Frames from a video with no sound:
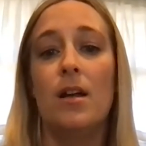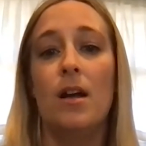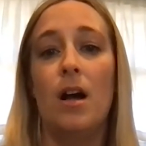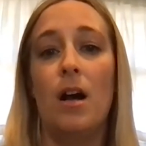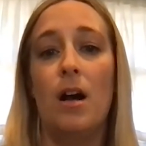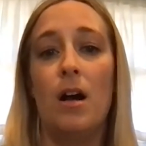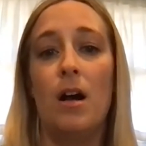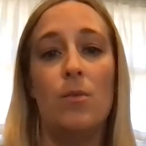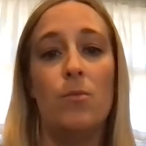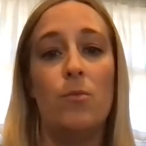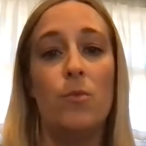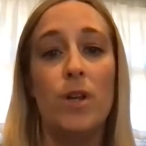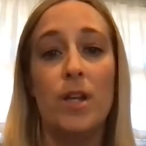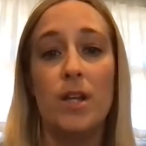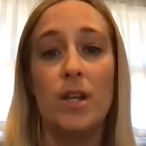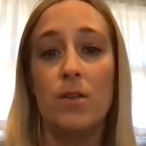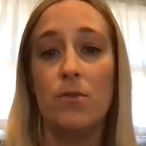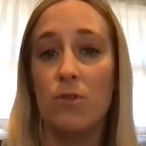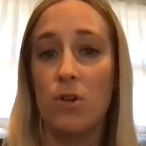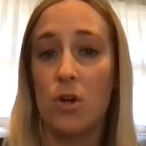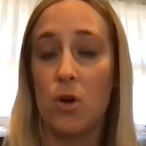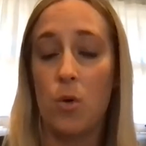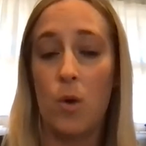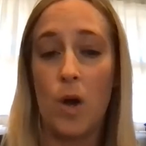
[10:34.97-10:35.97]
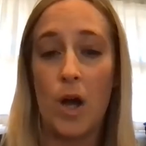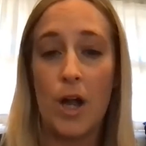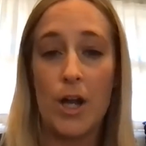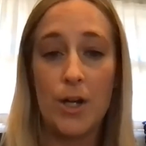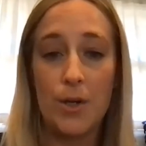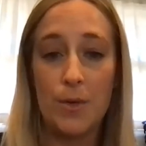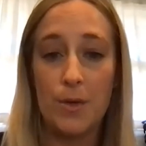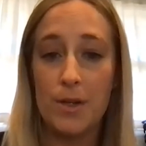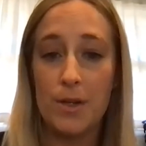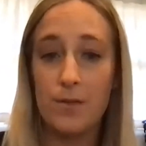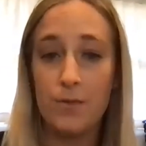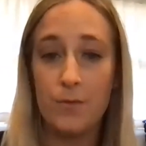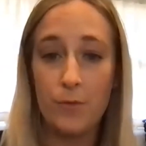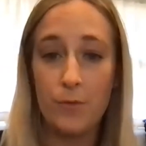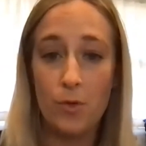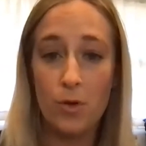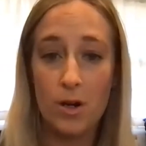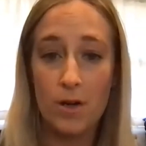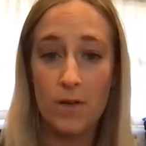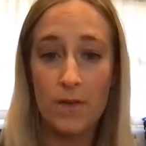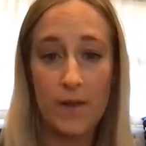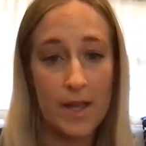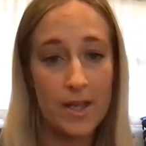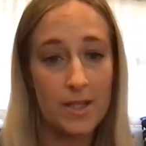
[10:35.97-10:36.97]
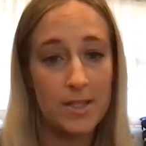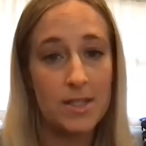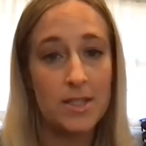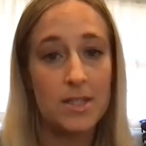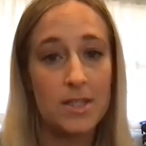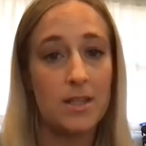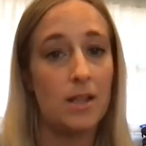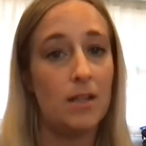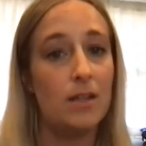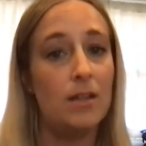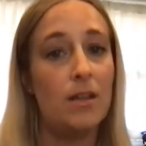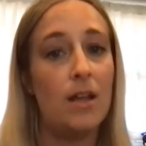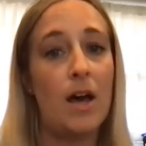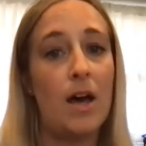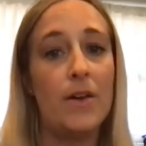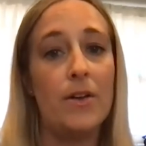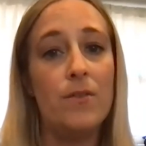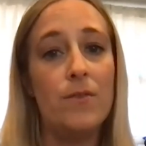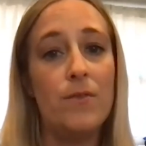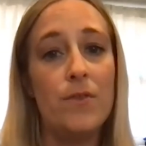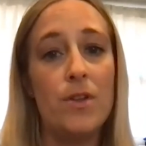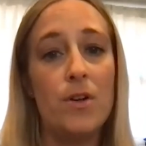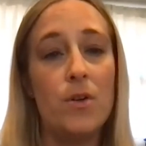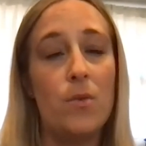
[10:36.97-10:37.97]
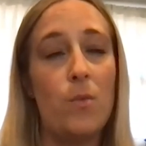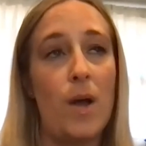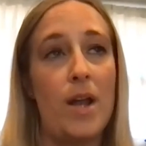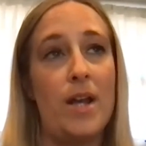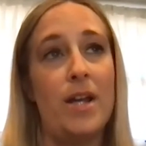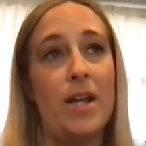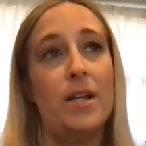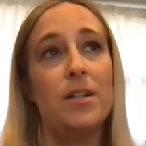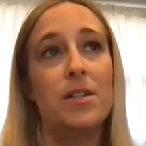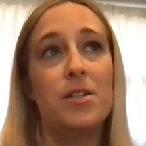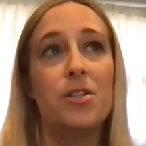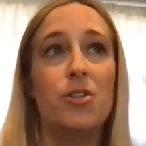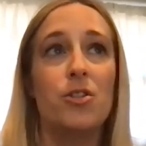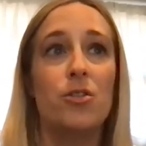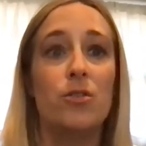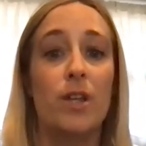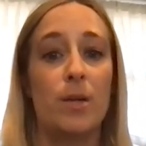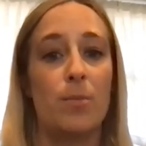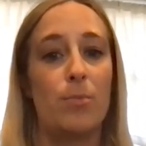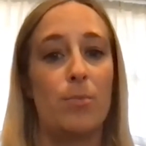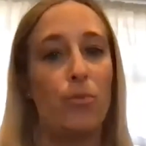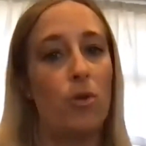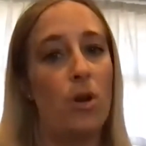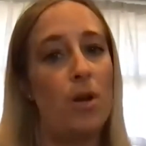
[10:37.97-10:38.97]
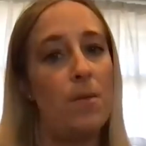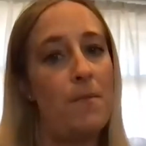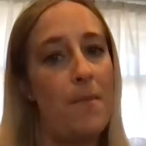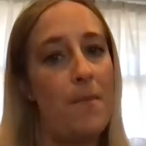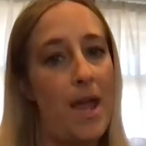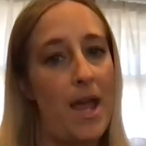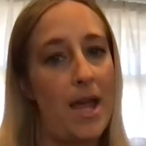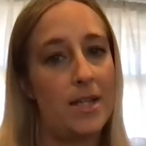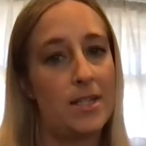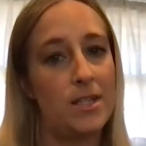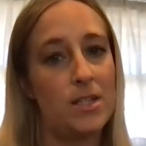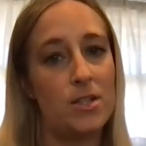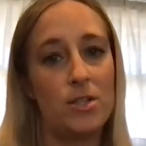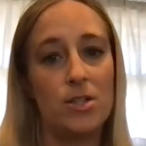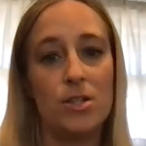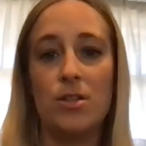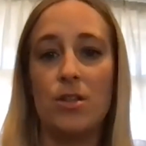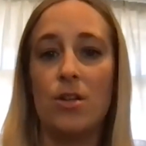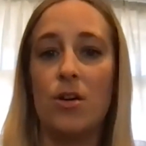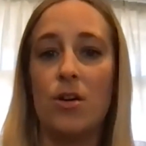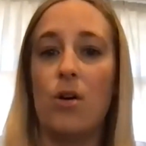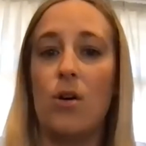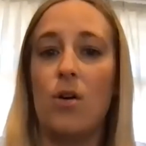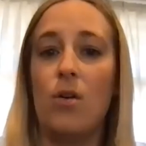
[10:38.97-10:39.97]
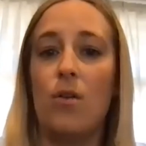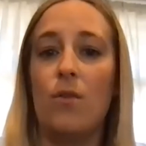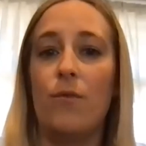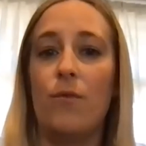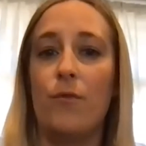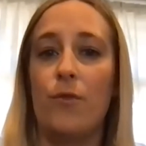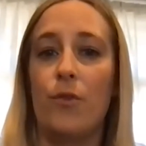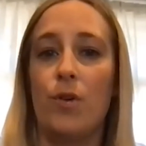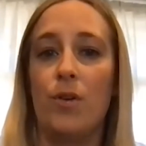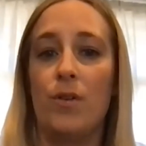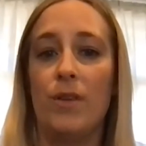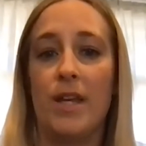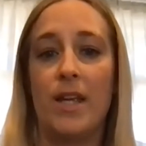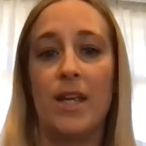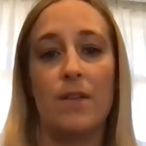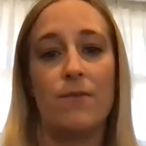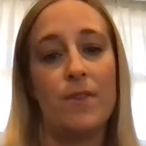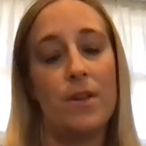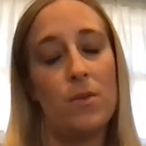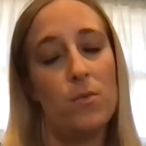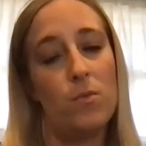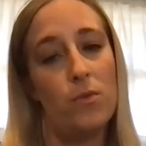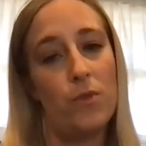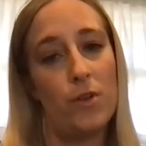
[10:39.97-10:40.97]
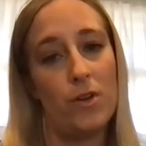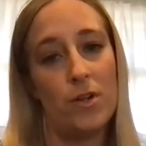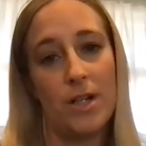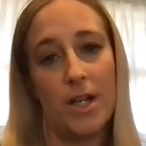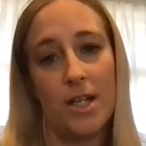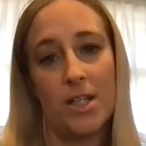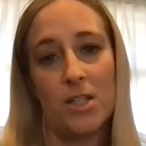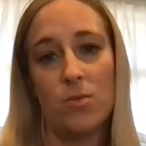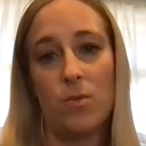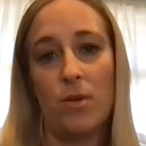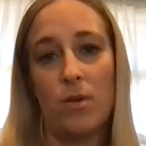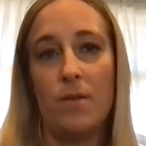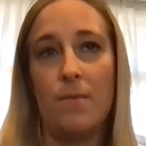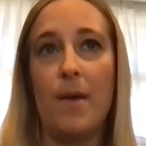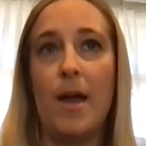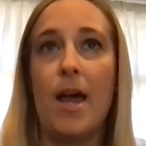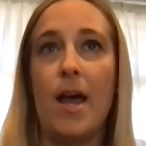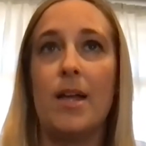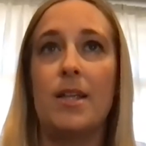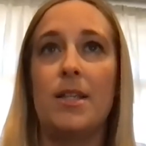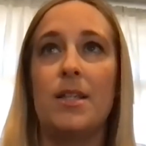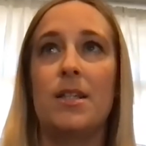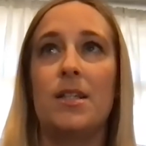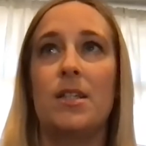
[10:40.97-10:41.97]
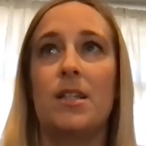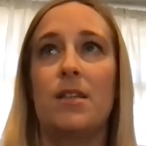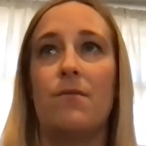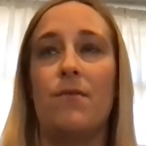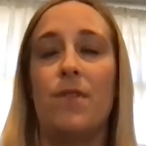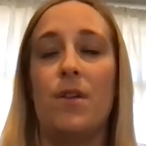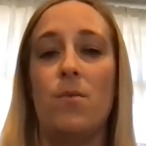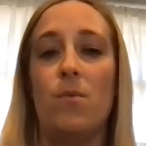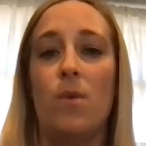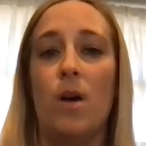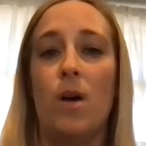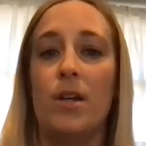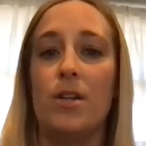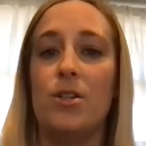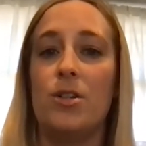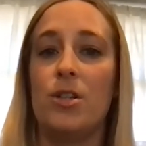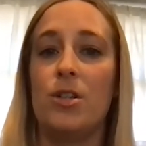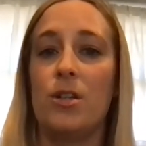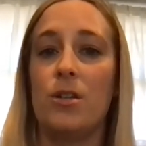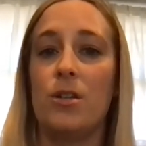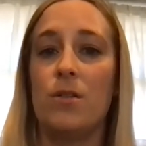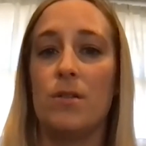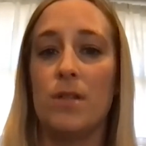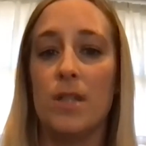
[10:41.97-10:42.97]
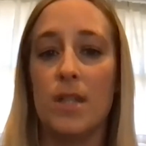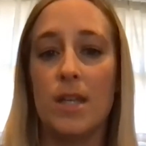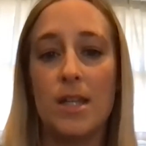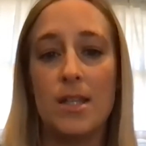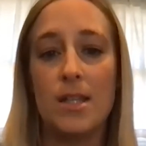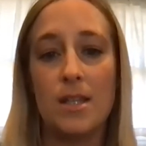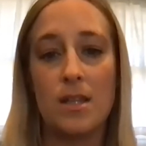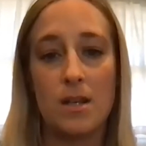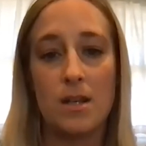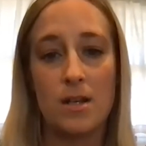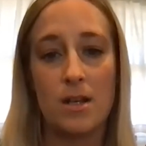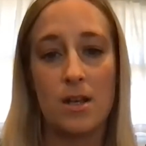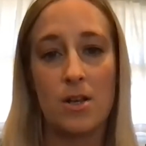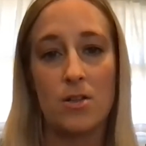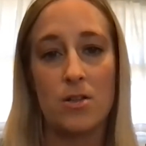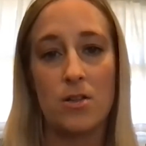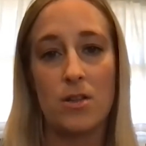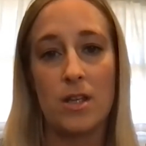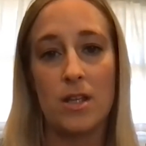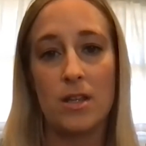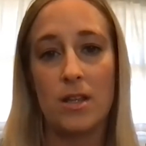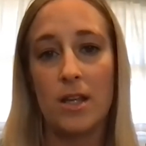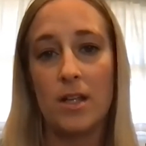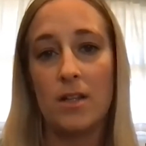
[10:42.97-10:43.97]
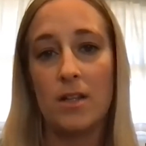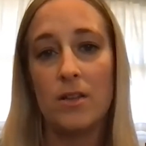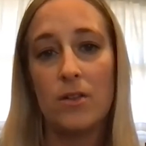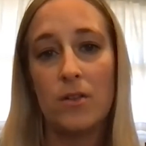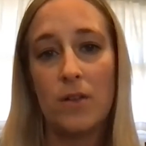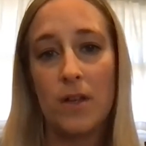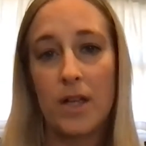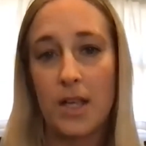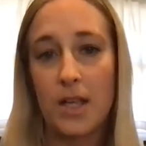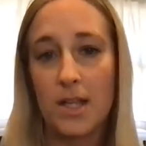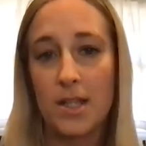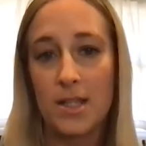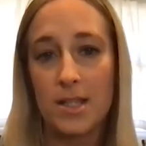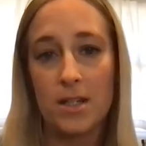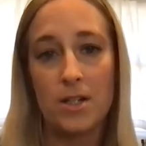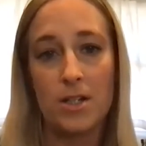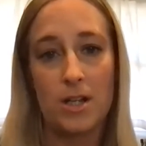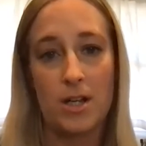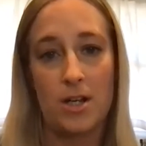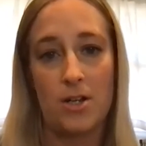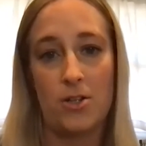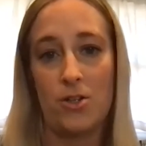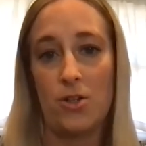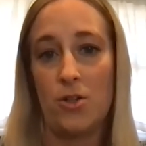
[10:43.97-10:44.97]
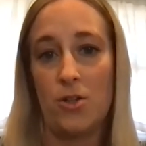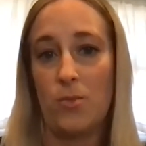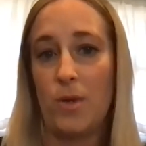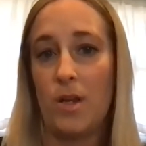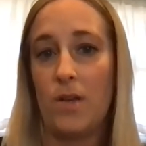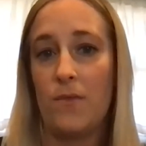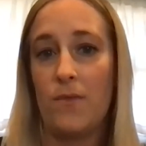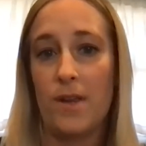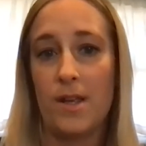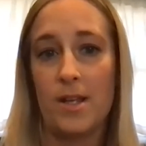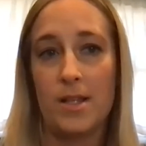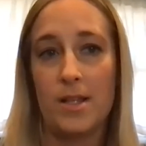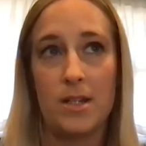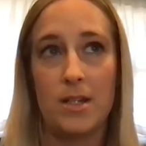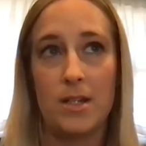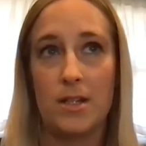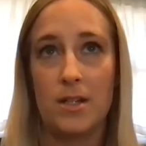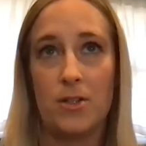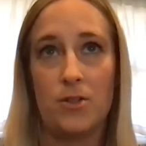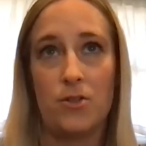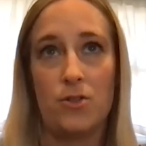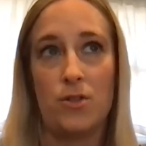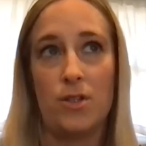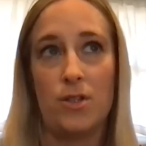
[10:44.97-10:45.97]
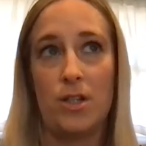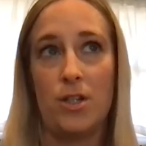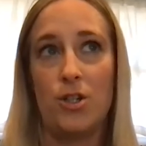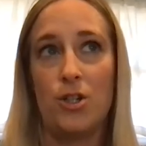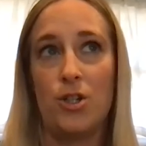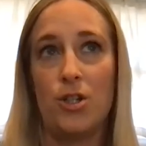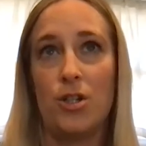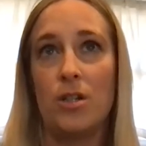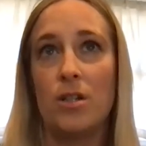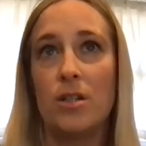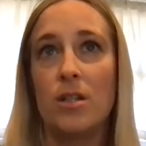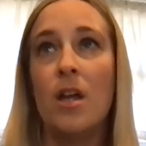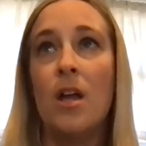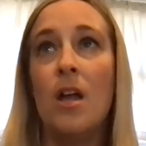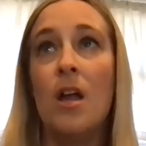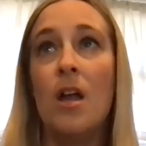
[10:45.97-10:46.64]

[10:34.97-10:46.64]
Um, we didn't require it for our guests. A lot of the weddings still like brought masks though, mm-hmm. for like if they, their guests wanted masks, if they wanted to use hand sanitizer, they like little hand sanitizers. We have hand sanitizer station.